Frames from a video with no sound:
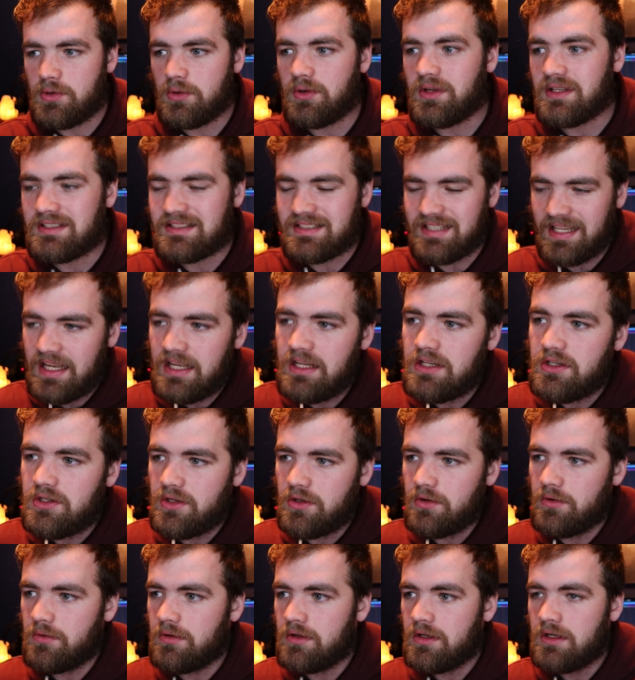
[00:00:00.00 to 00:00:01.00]
to
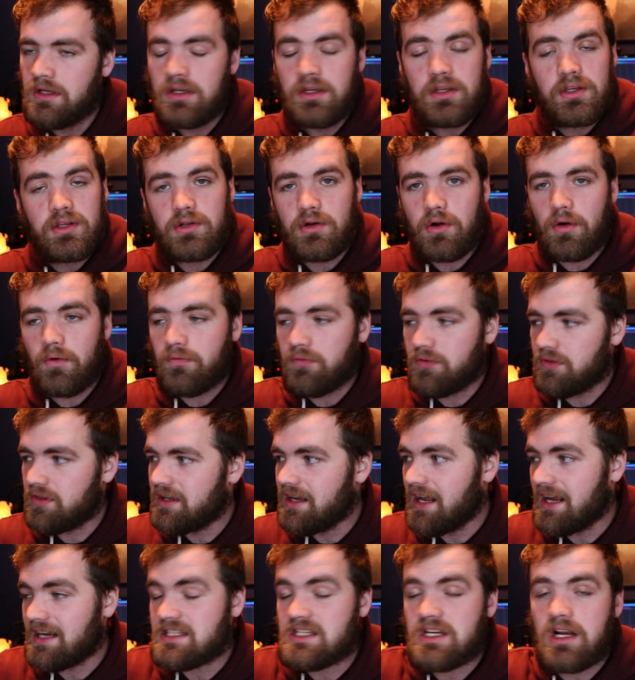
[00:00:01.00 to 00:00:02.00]
continue, you know, for
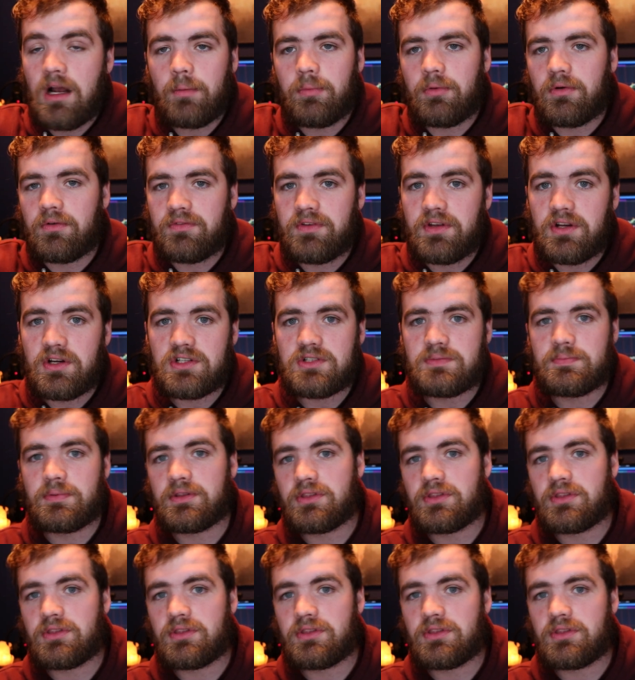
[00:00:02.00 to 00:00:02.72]
the next couple of years.